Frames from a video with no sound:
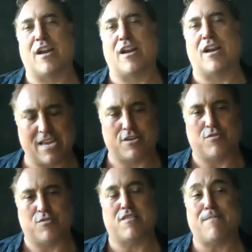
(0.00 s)

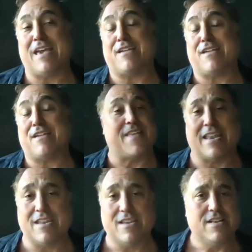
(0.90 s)
architecture and space, and
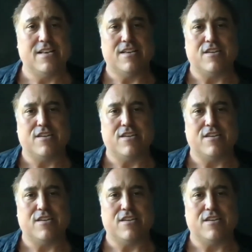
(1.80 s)
that